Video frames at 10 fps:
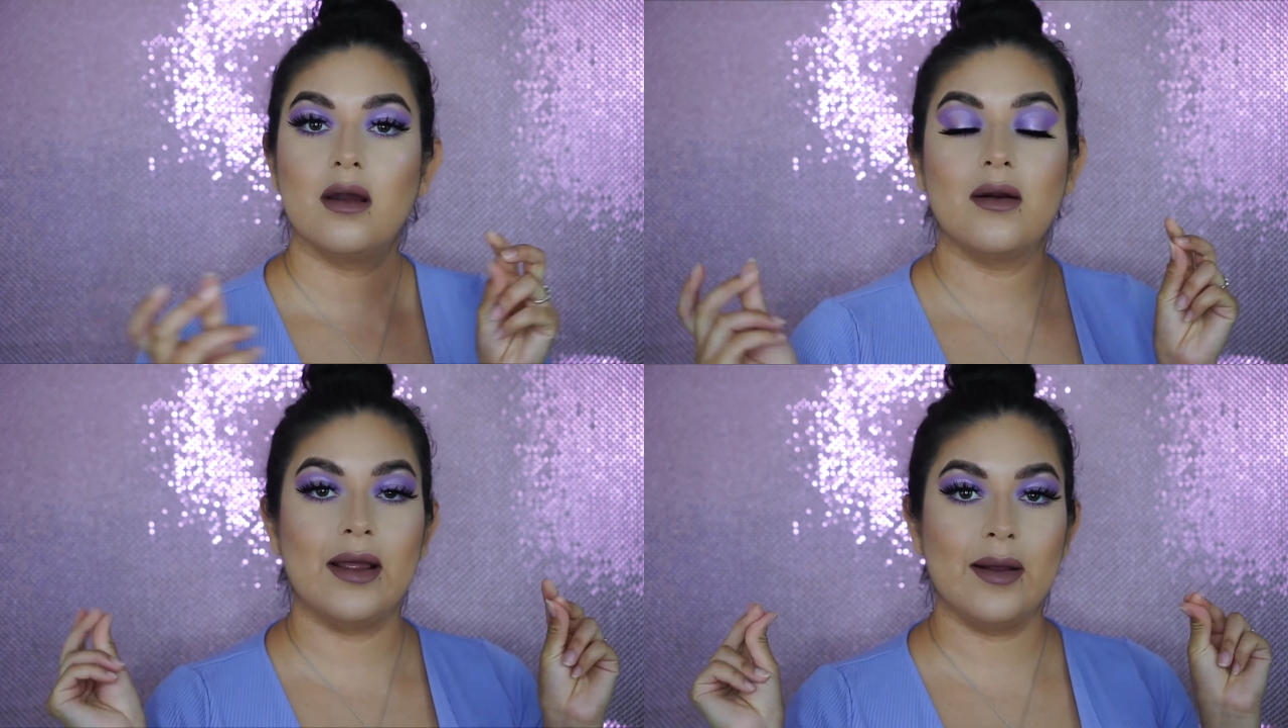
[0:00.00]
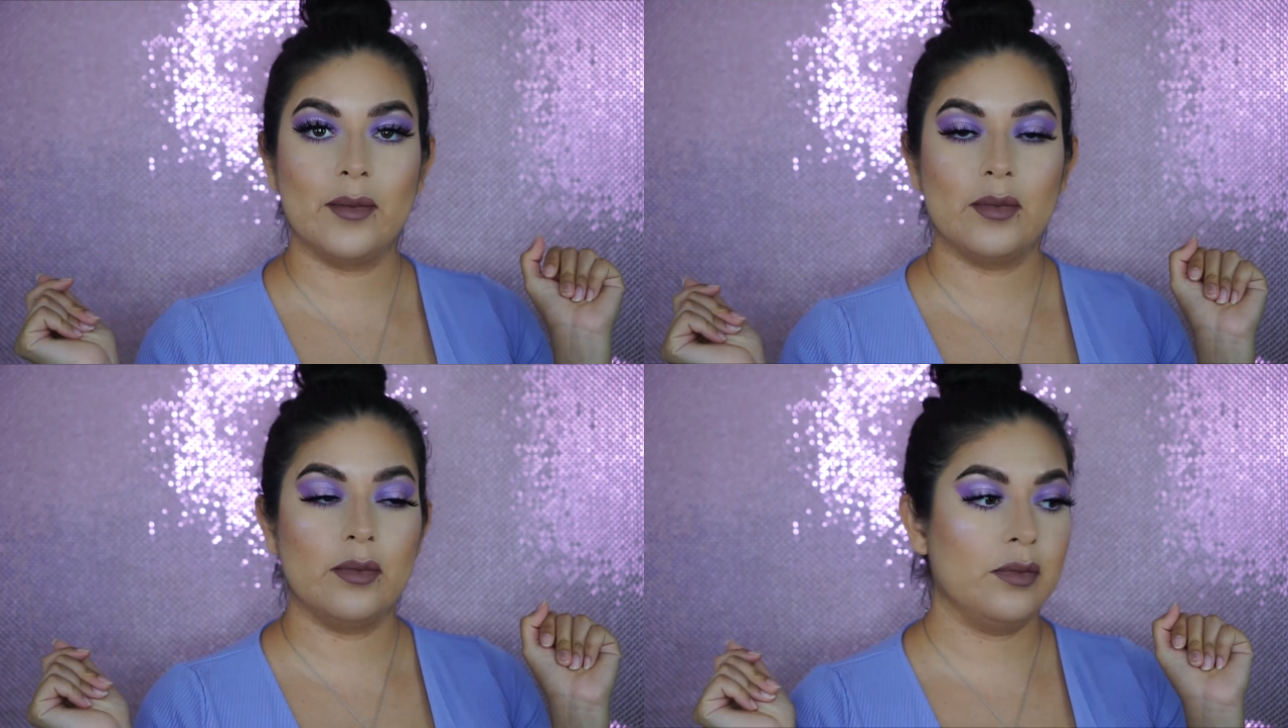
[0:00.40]
Alright.
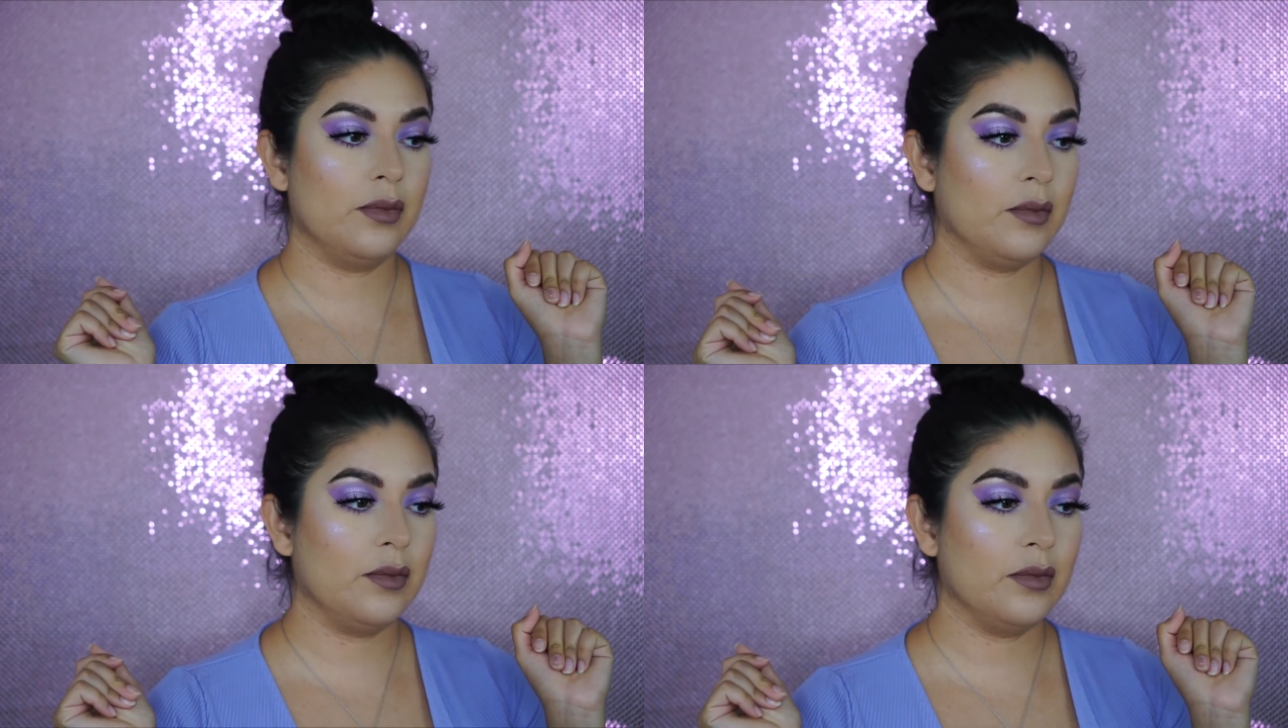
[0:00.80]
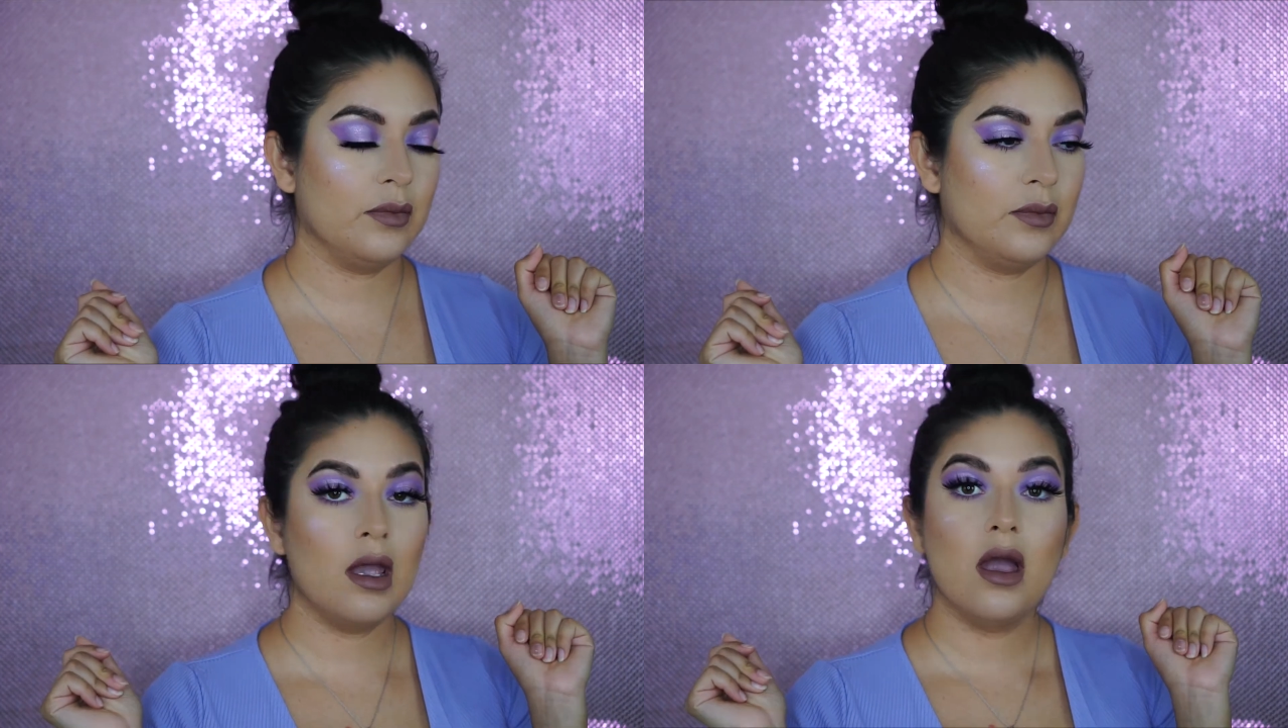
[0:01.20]

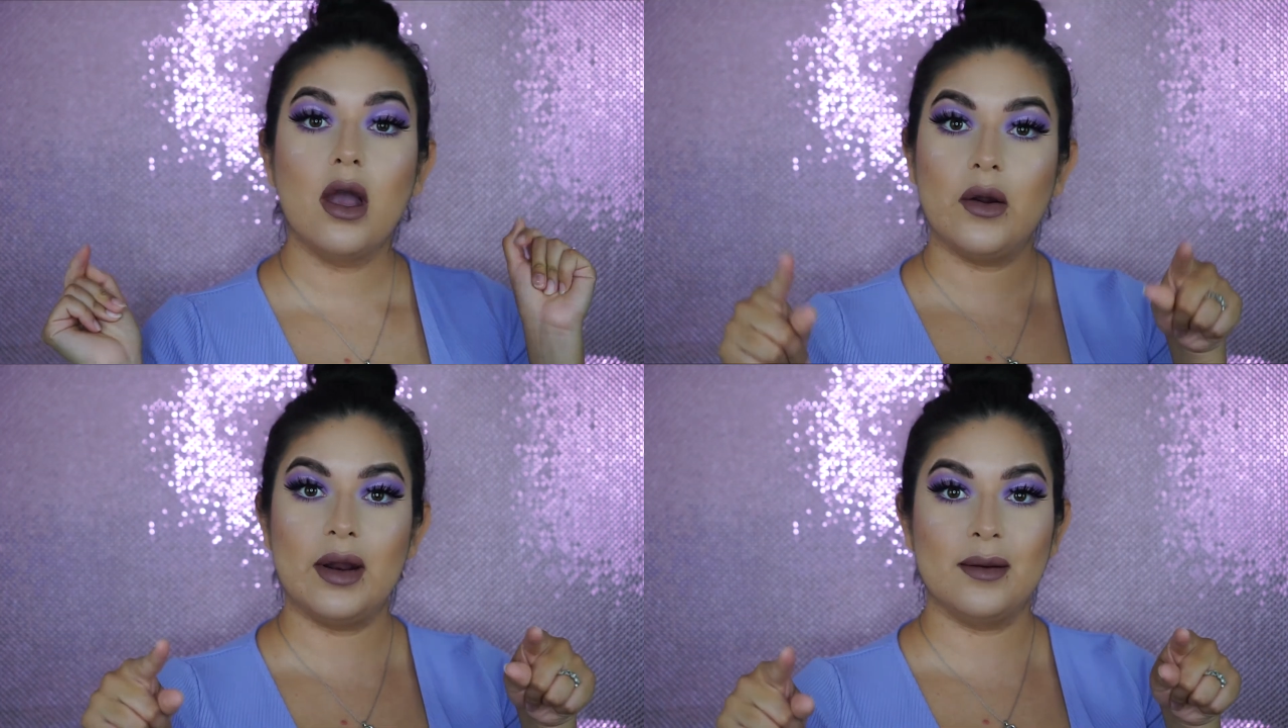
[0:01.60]
Alright,